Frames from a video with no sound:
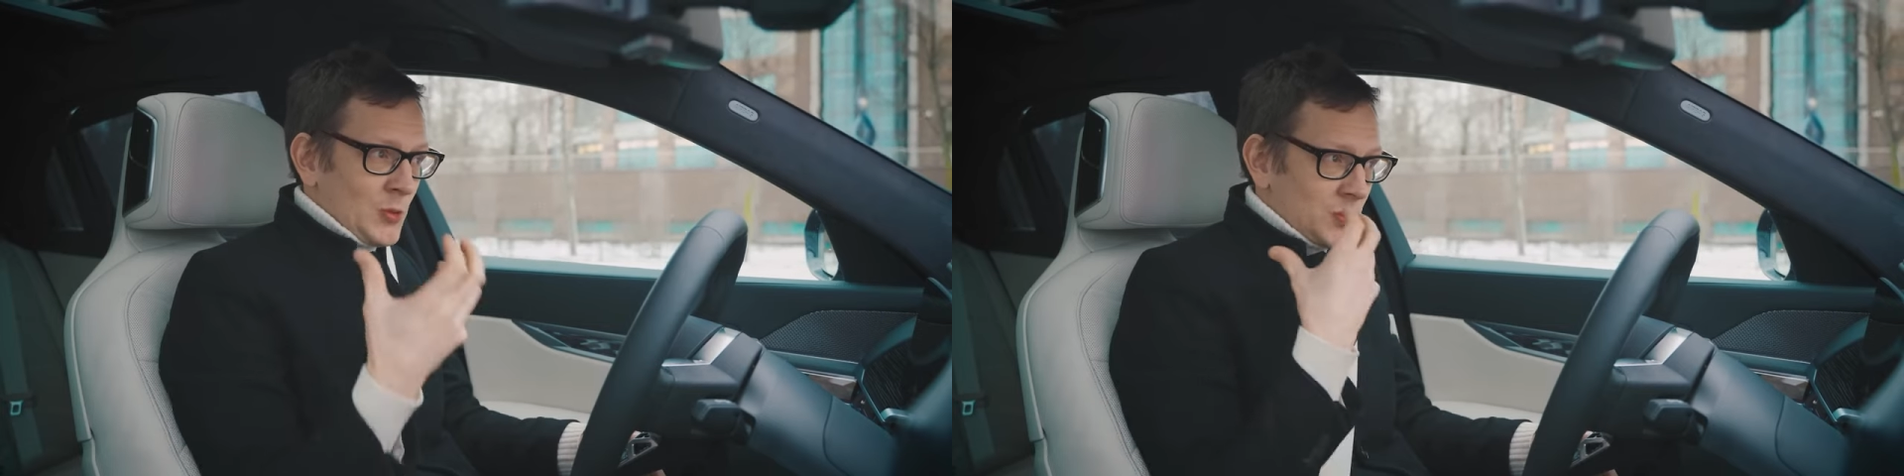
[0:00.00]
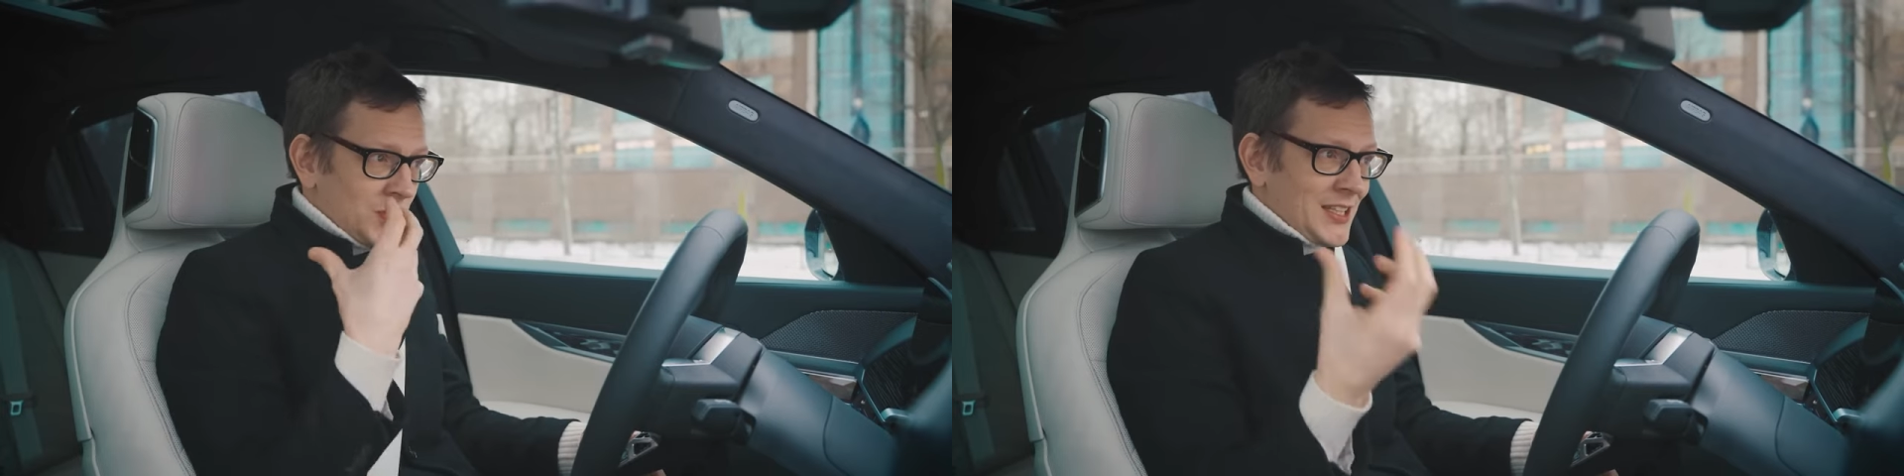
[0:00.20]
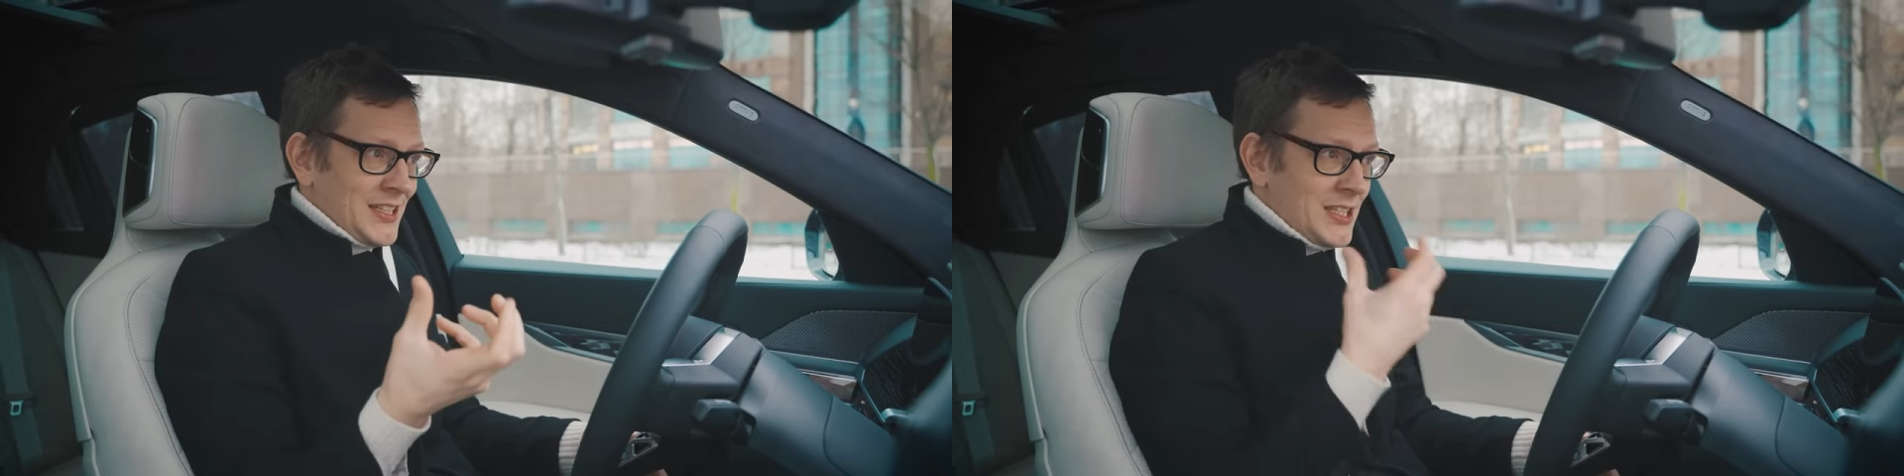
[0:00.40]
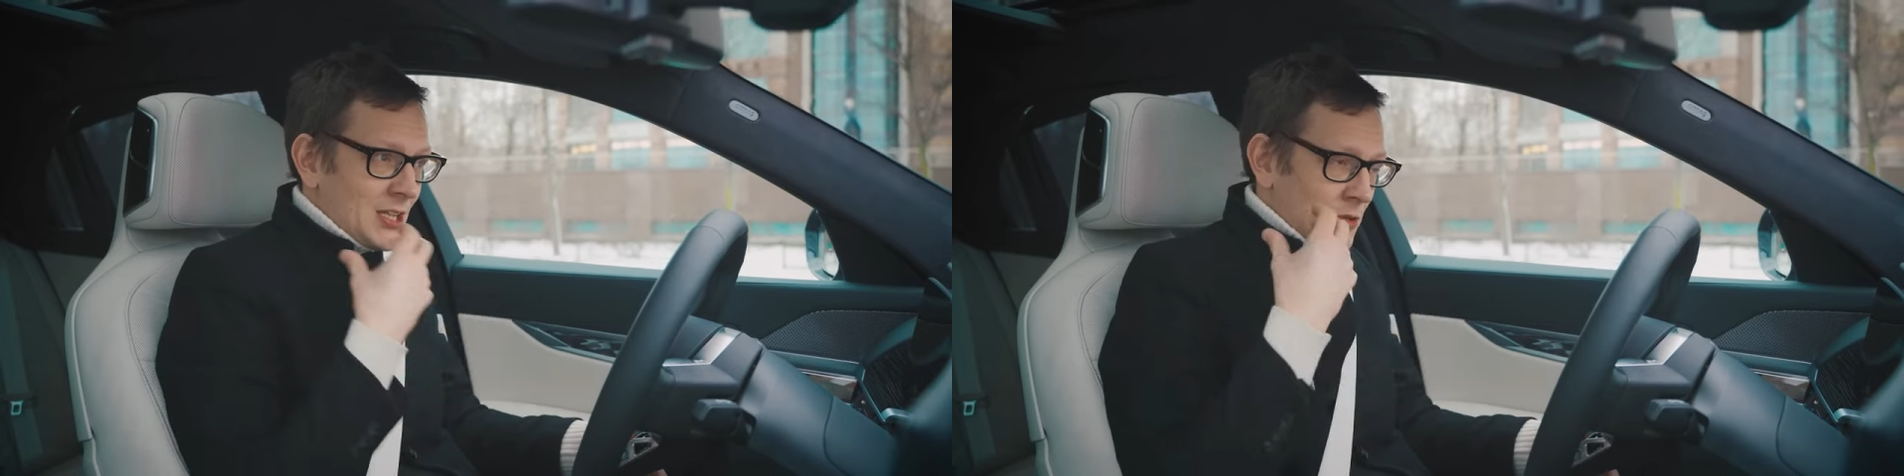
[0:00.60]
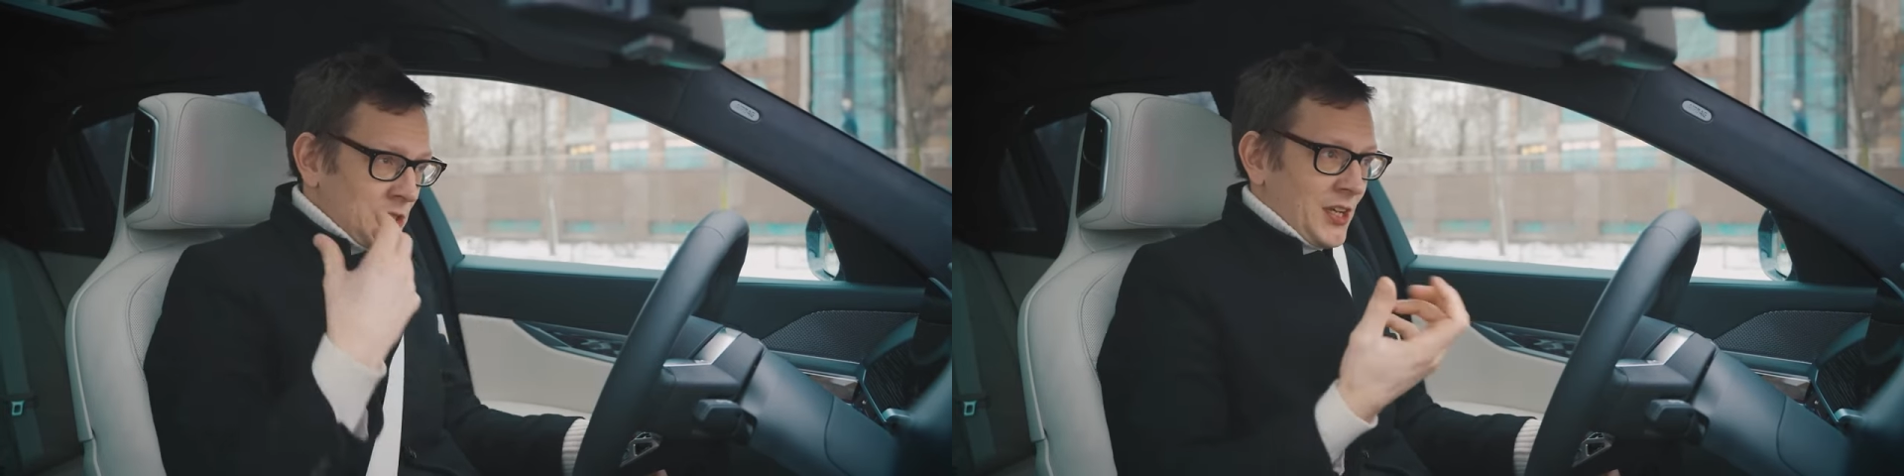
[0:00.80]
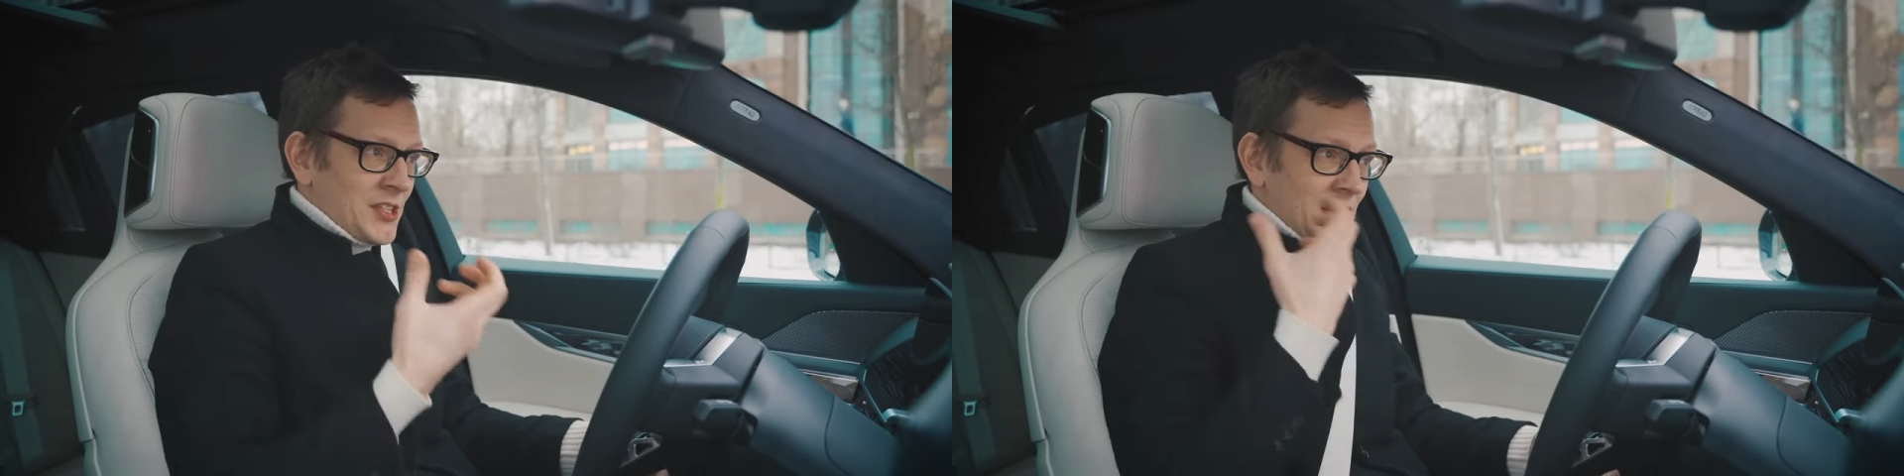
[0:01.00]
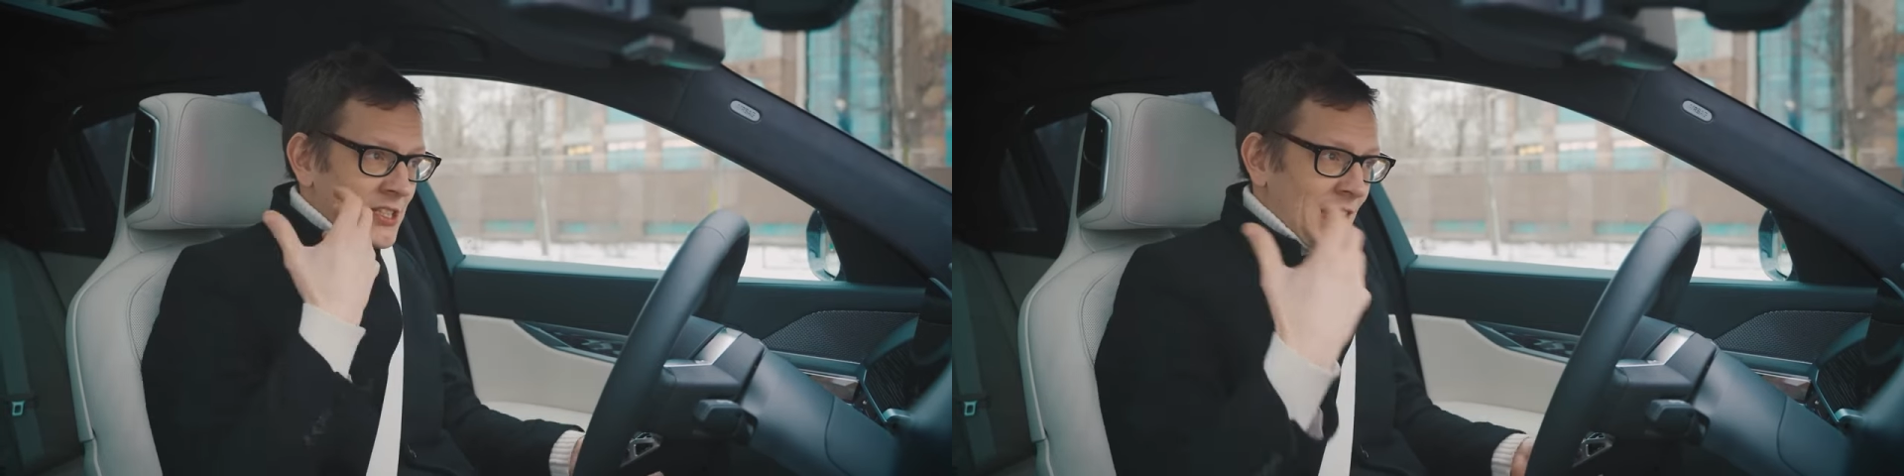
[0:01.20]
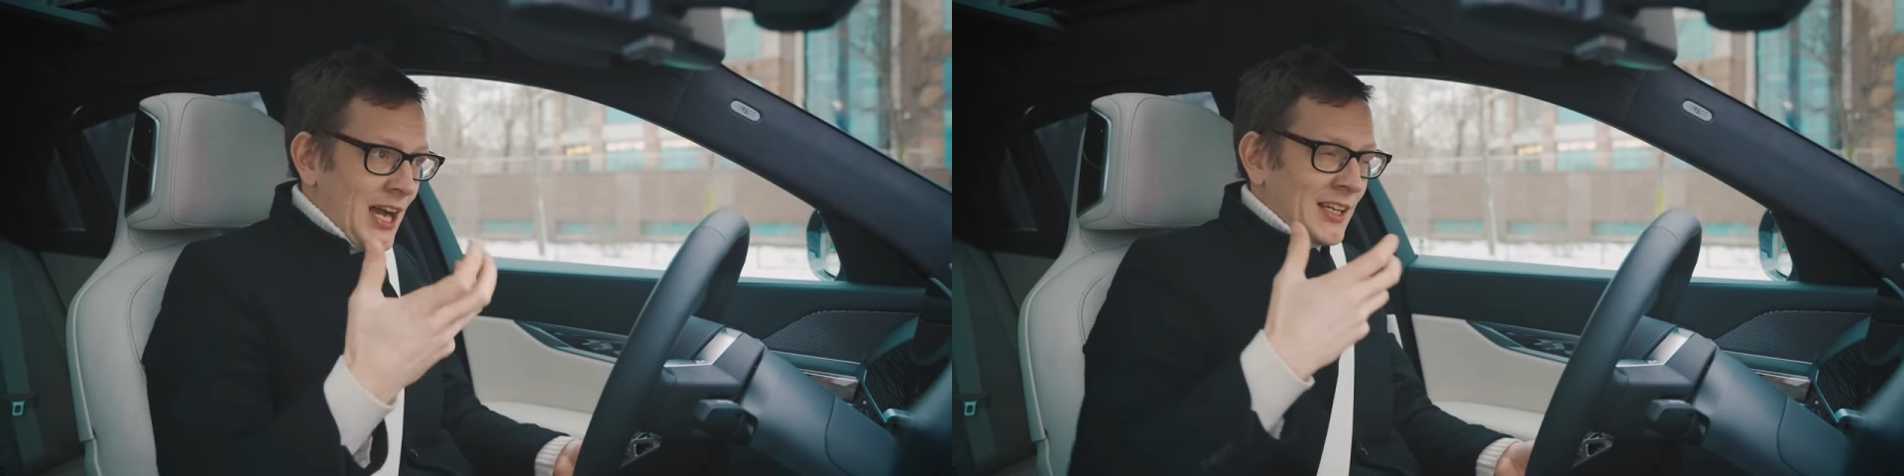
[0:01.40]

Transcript: I want to see and say